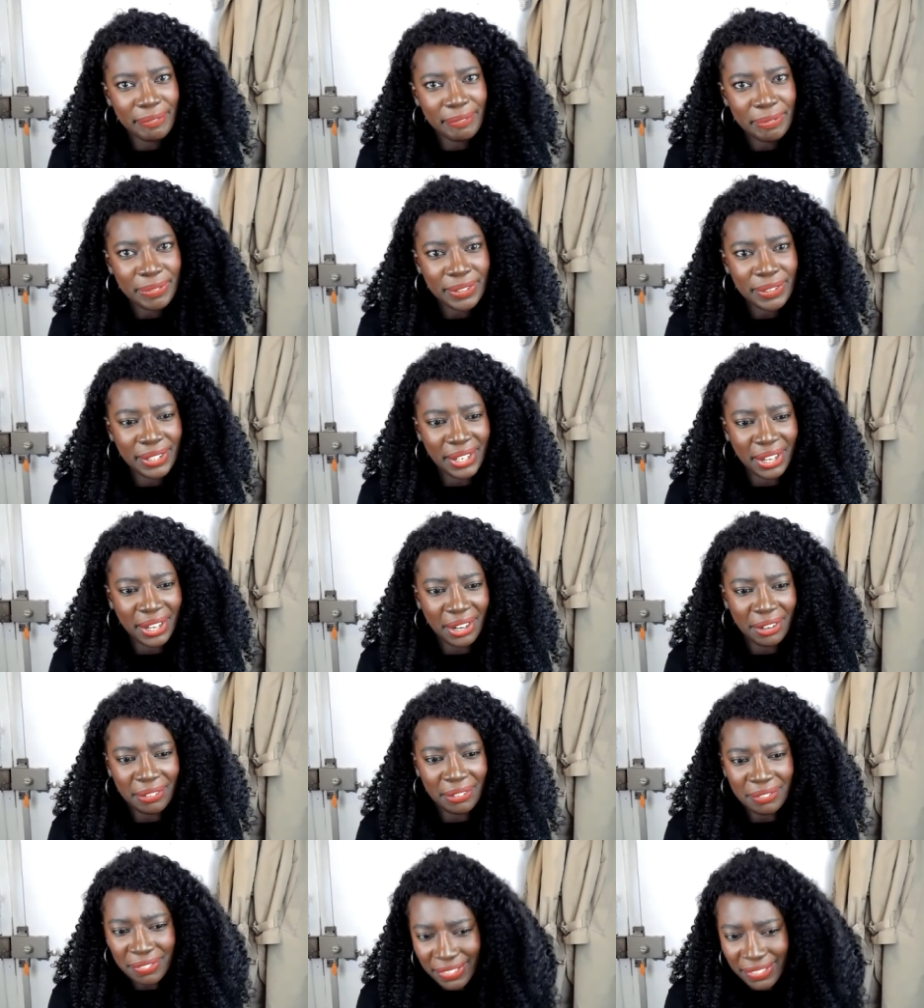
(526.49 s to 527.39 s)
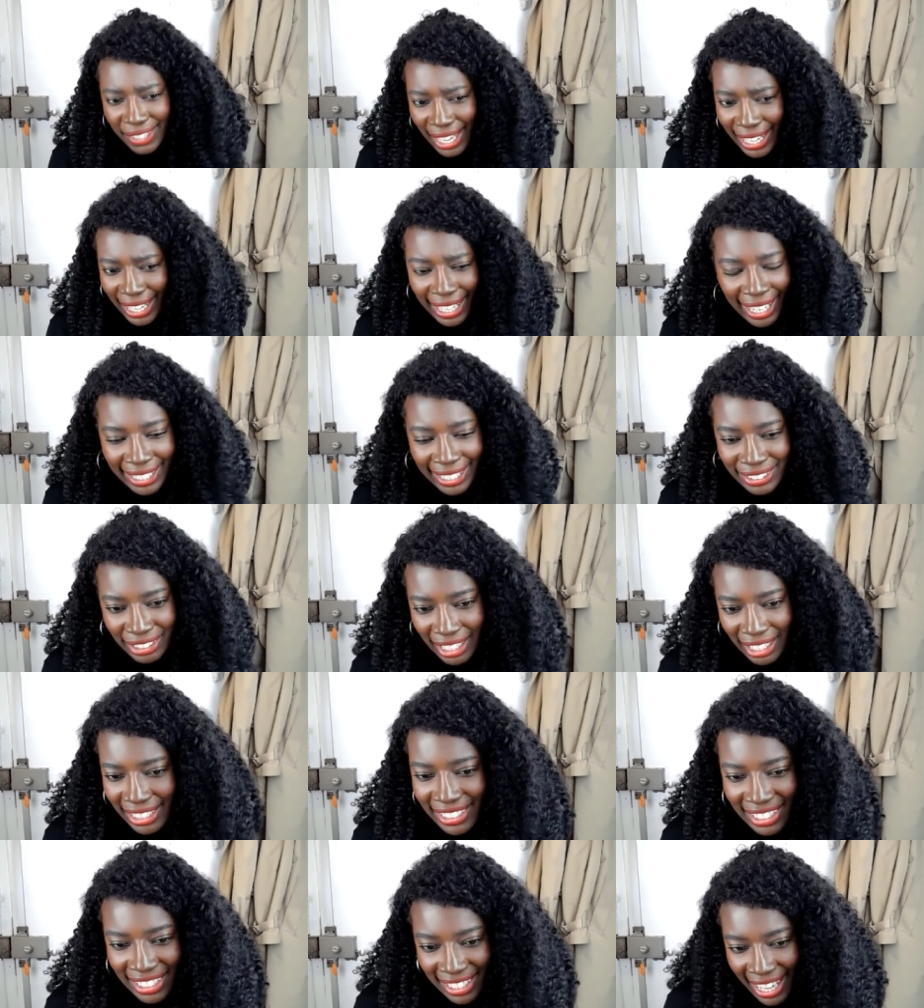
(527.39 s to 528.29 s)
You know, I, I, I,
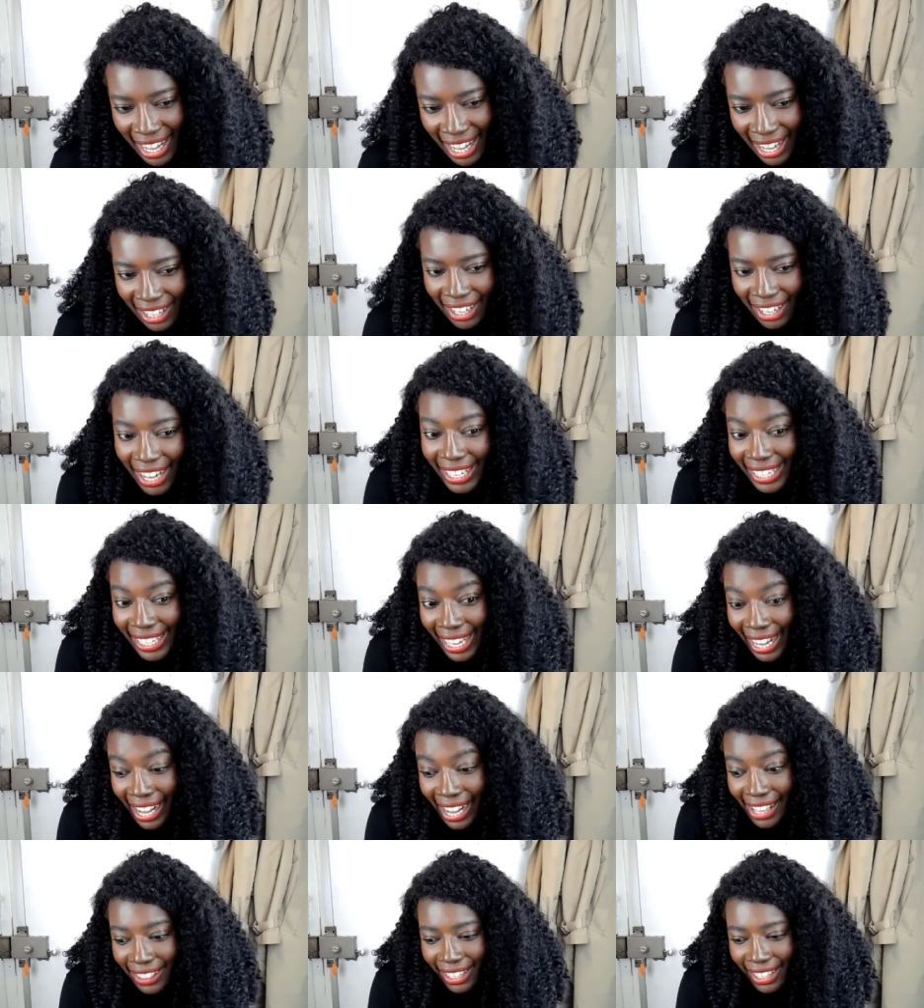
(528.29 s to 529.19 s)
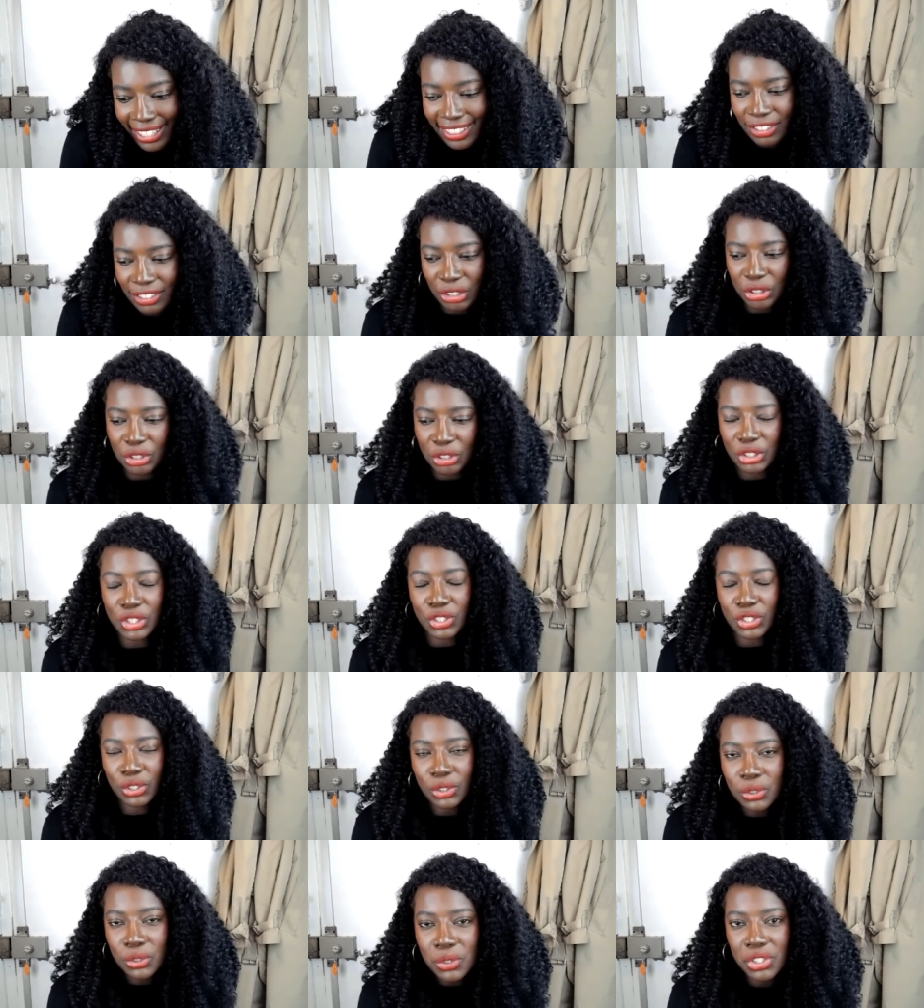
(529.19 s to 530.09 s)
just can't. I can't. Like the, the
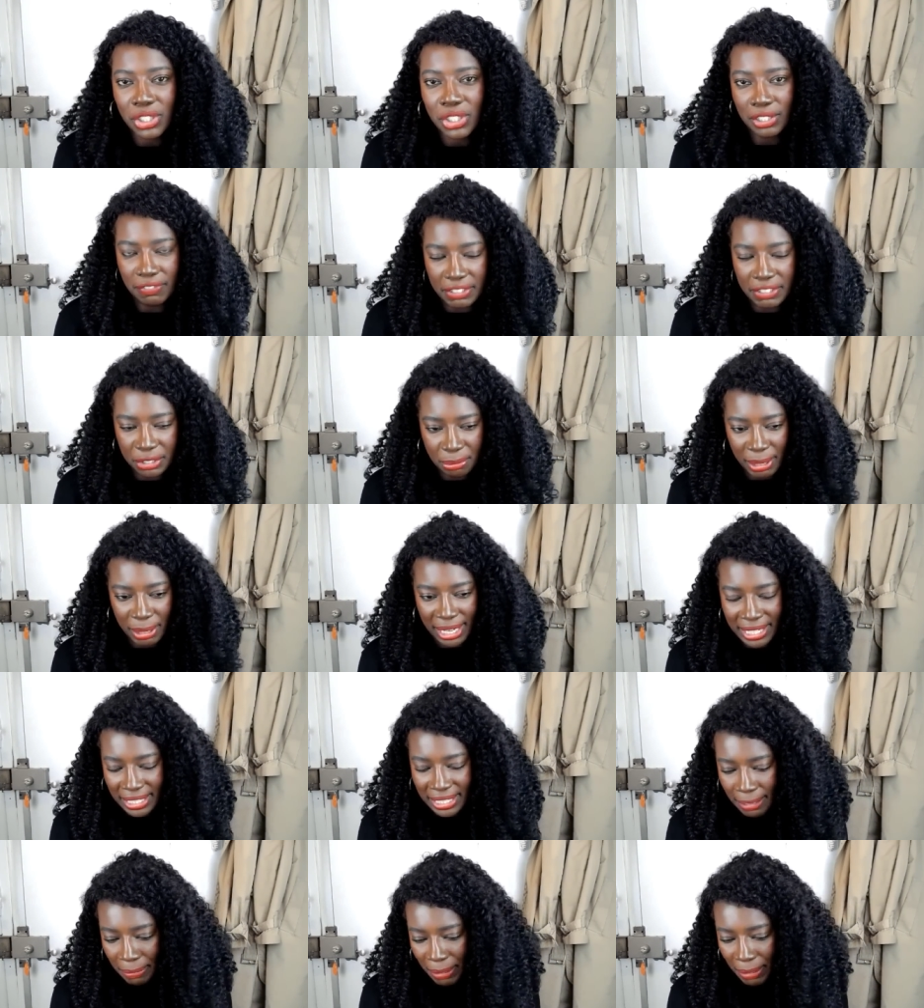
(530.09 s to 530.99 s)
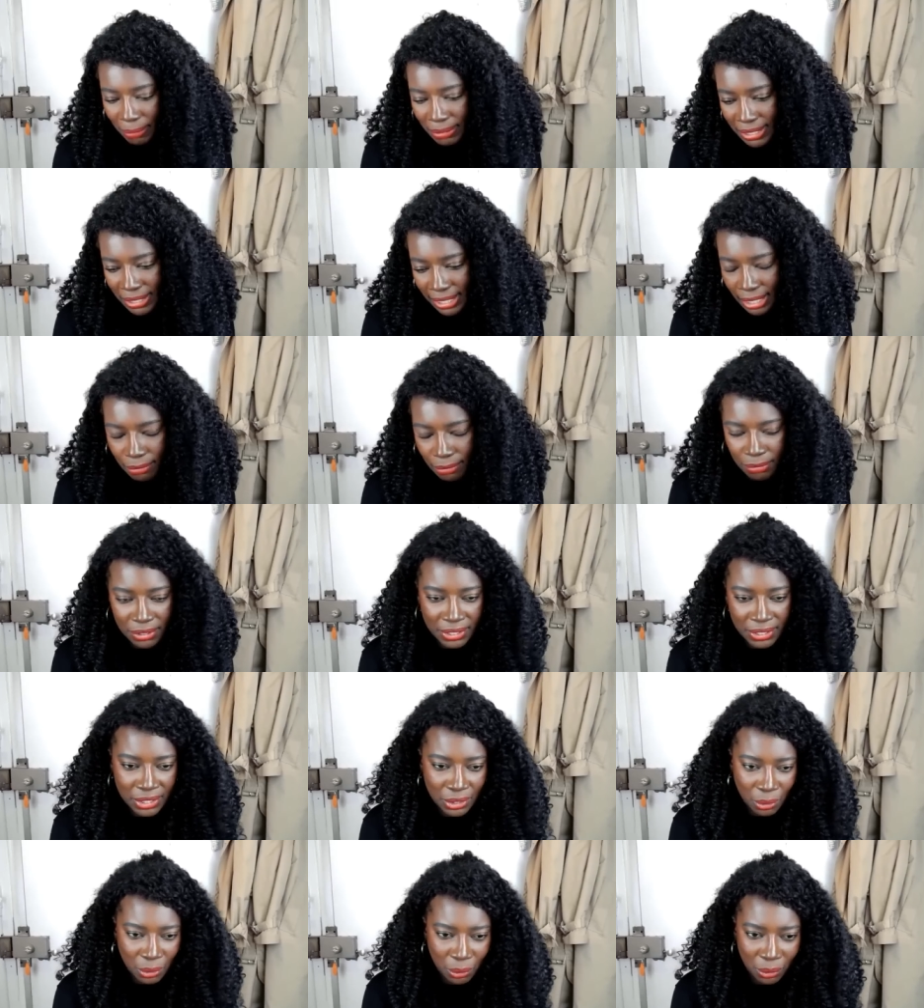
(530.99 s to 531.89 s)
delusion of these men. And same thing with Zanab versus
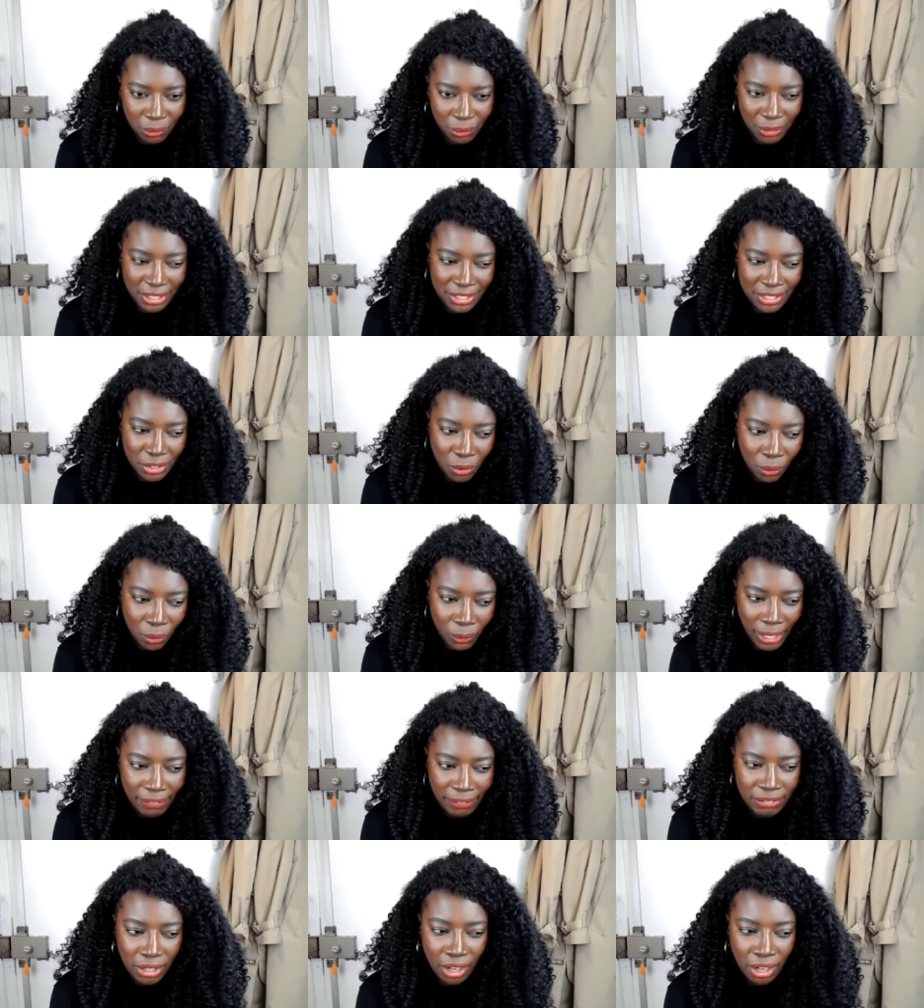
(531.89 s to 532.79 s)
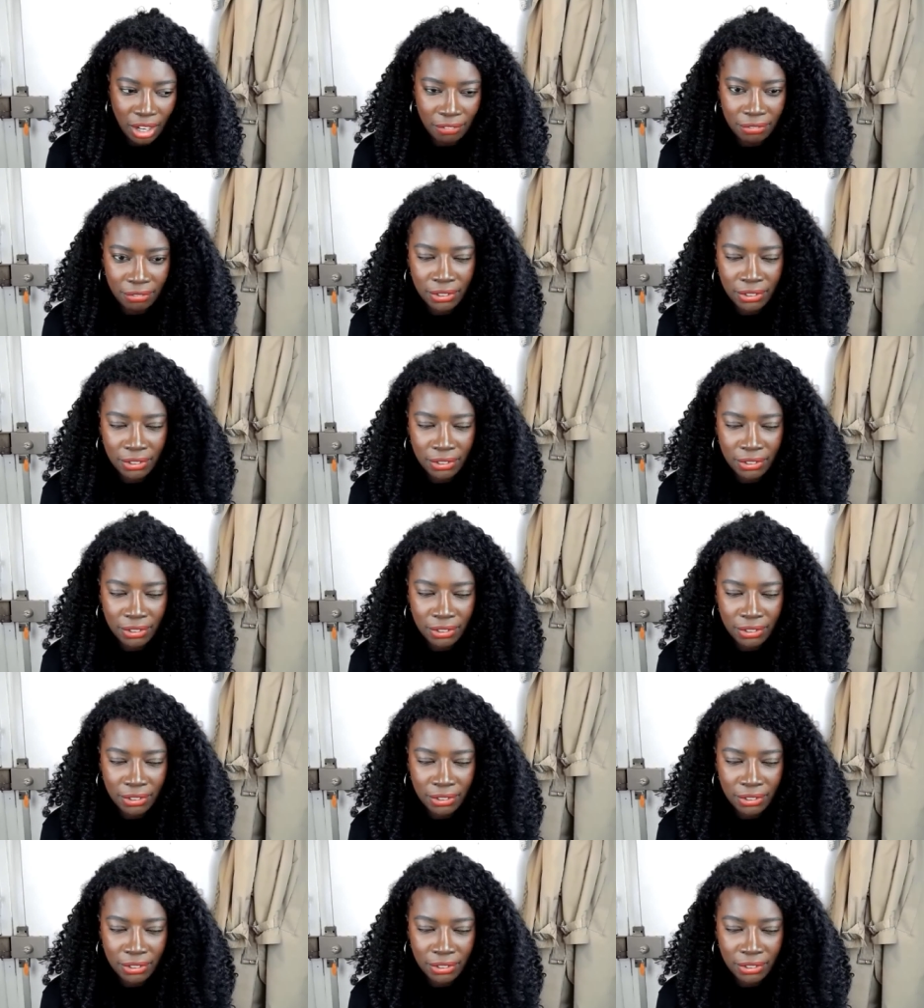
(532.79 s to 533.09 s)
Cole. What does Cole have to offer